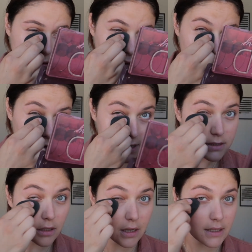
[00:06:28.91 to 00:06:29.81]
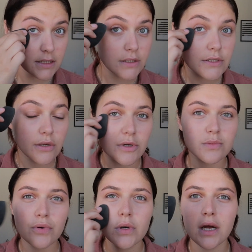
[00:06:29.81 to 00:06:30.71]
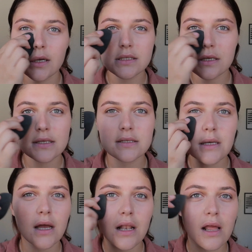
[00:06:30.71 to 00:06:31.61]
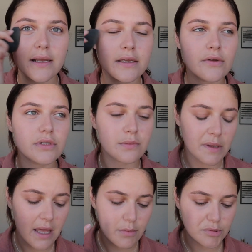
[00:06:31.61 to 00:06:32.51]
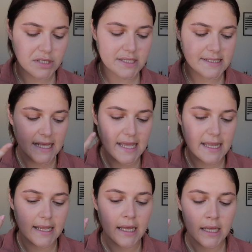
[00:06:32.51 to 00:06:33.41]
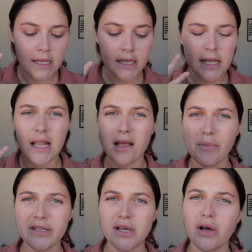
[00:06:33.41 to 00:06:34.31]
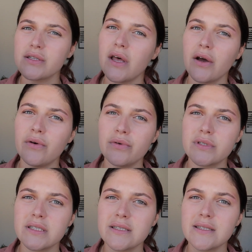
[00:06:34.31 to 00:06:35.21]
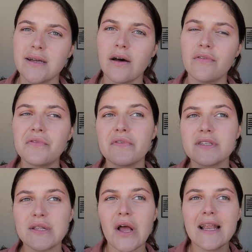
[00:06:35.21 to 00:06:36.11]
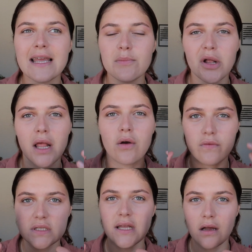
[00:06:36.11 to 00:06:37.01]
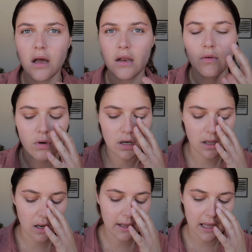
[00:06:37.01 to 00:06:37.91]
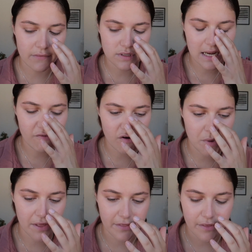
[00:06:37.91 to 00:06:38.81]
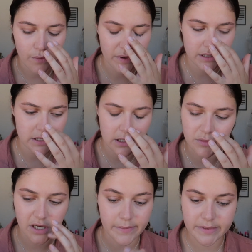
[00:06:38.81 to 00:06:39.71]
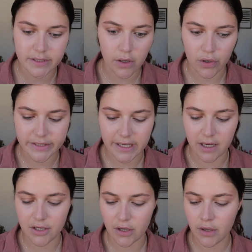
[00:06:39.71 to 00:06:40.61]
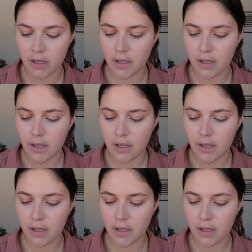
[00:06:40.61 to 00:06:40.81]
I really don't like to use too much product because I like you to be able to see like my dark circles and stuff slightly, but like obviously I don't want to look like I haven't slept for a month, which sometimes honestly I do.